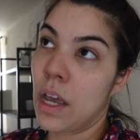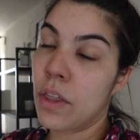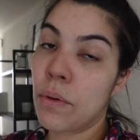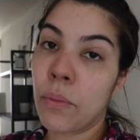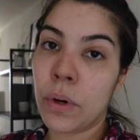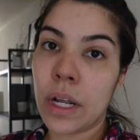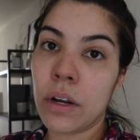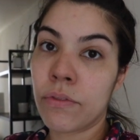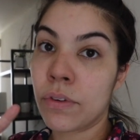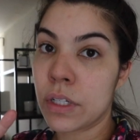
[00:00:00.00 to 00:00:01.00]
in the morning,
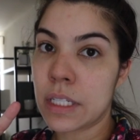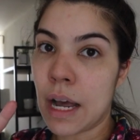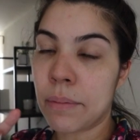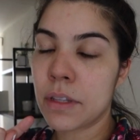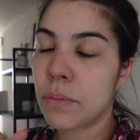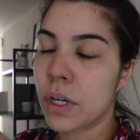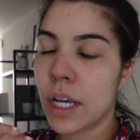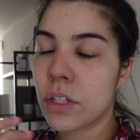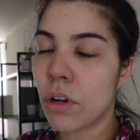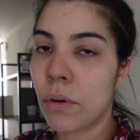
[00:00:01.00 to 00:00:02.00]
her first nap of the
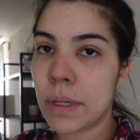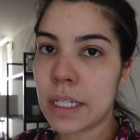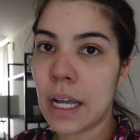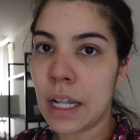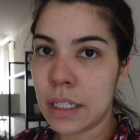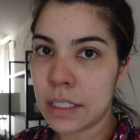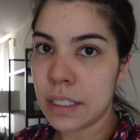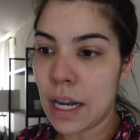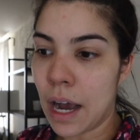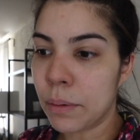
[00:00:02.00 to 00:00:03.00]
morning is always at
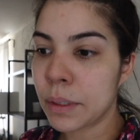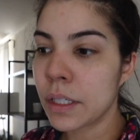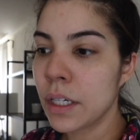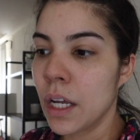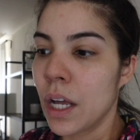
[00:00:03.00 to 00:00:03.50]
least an hour,